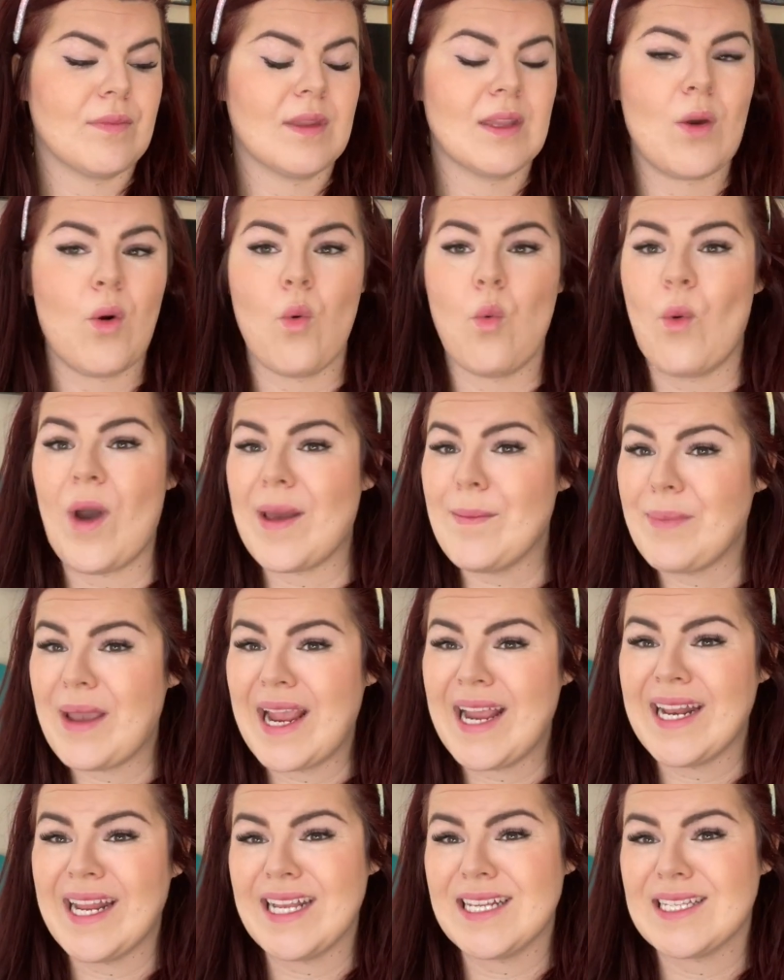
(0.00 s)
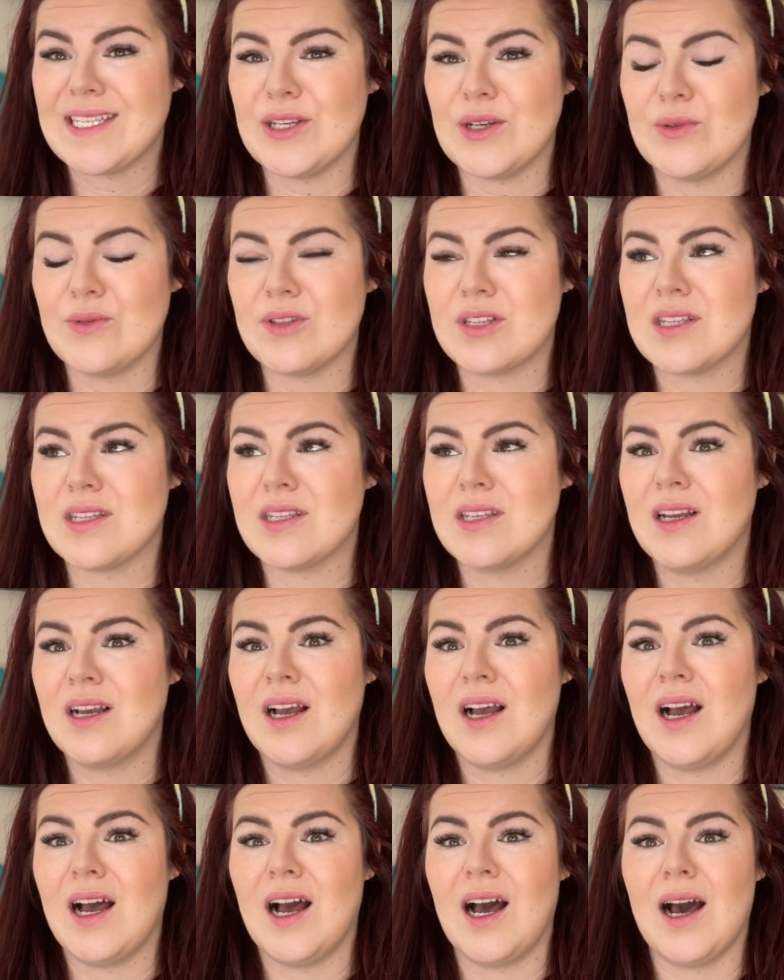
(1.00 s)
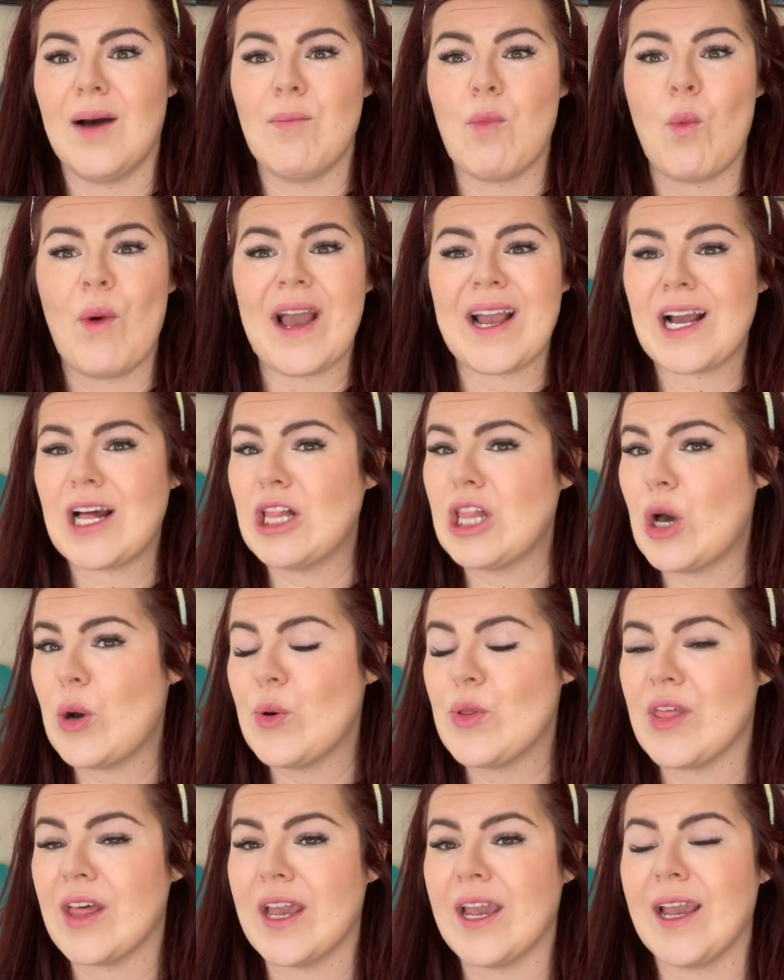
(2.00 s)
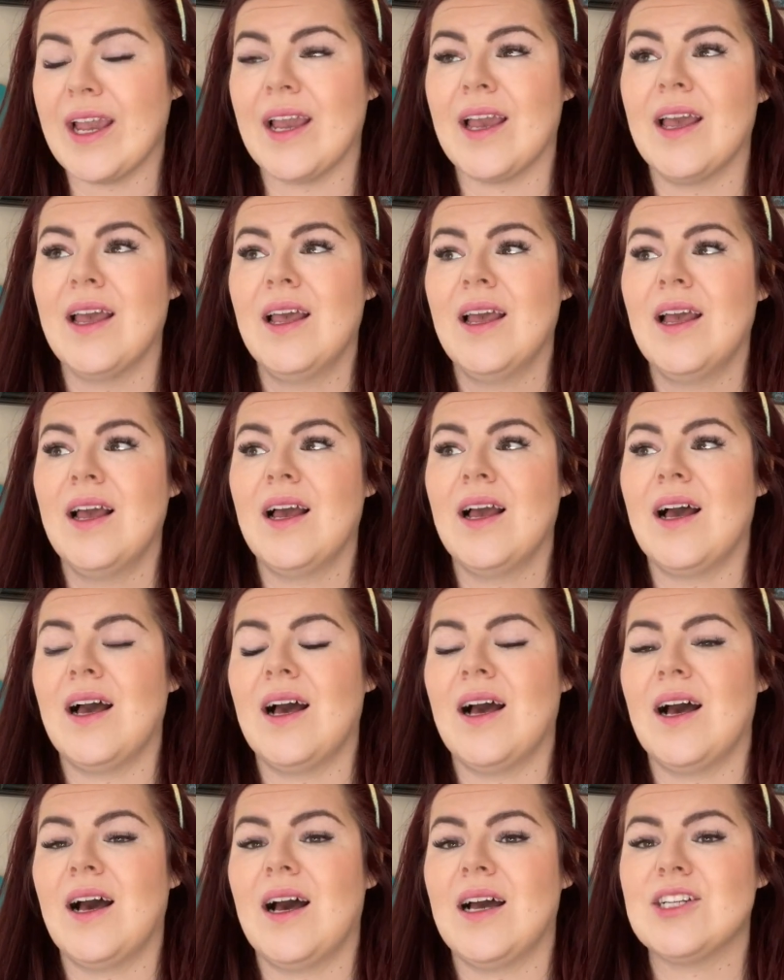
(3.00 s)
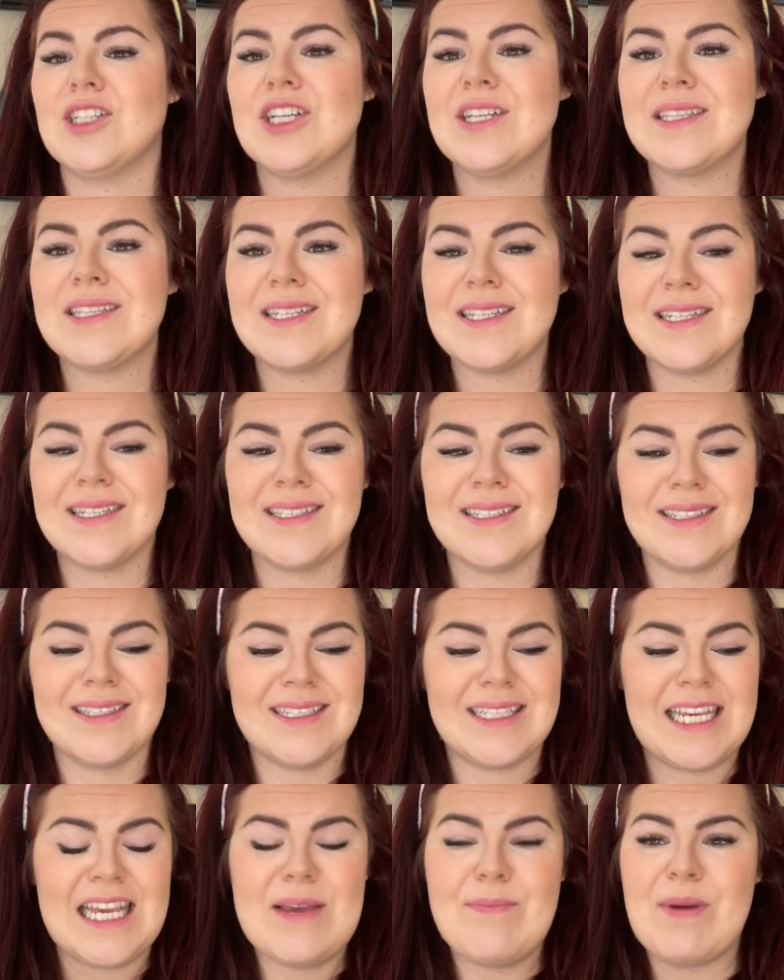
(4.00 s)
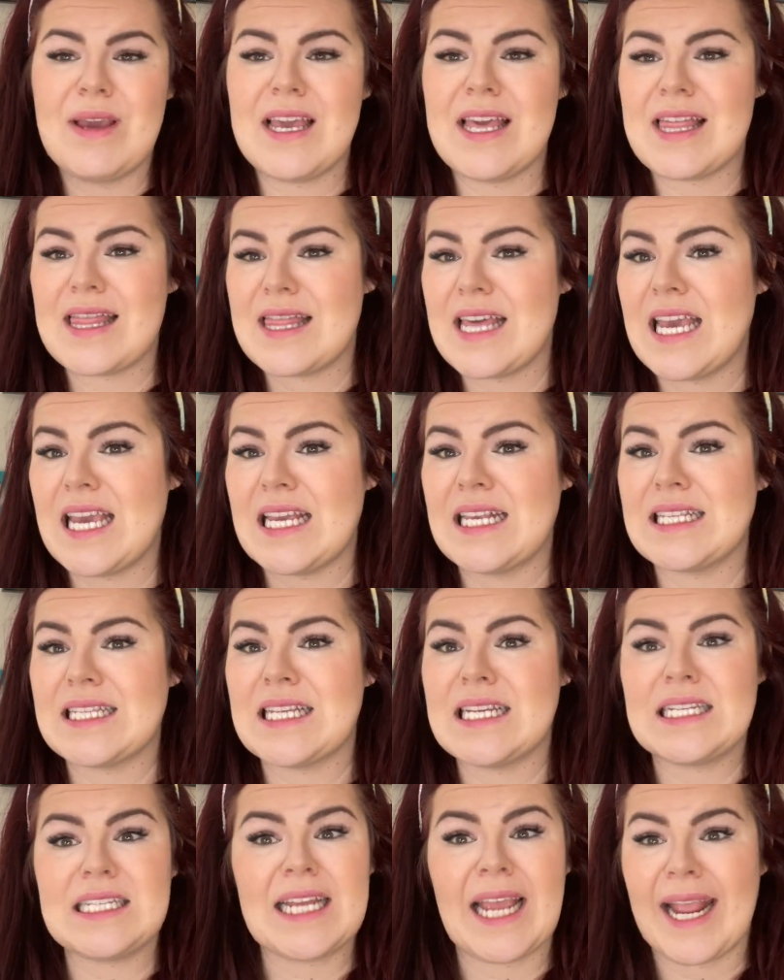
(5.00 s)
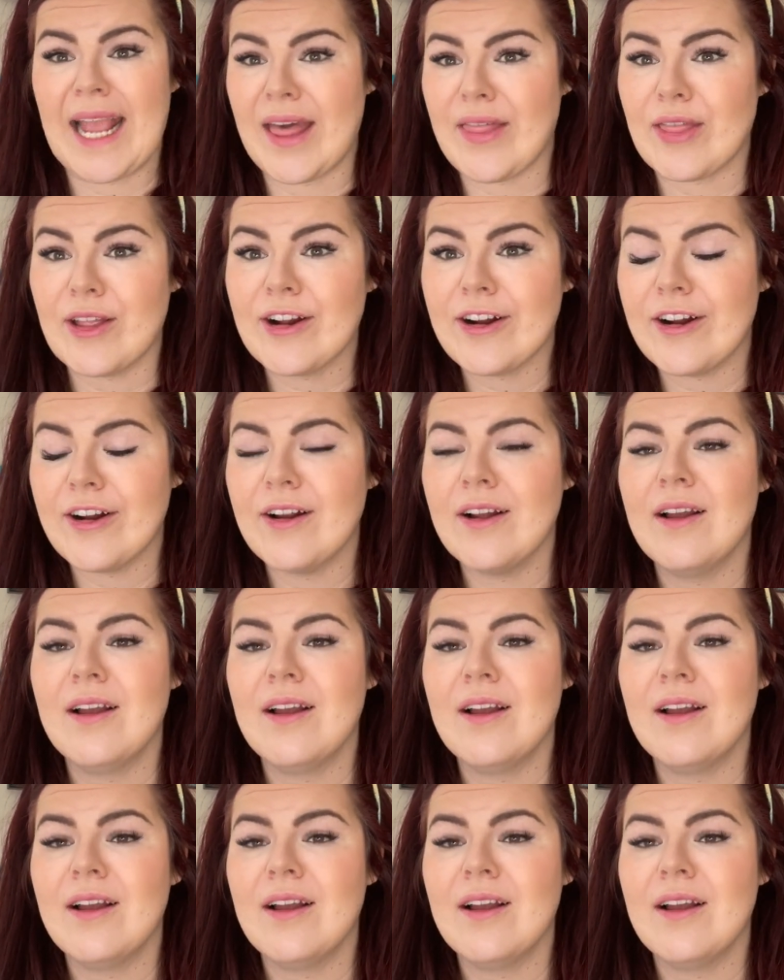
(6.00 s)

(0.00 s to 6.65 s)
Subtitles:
Wet bathing suits, wet clothing, just keeping things together.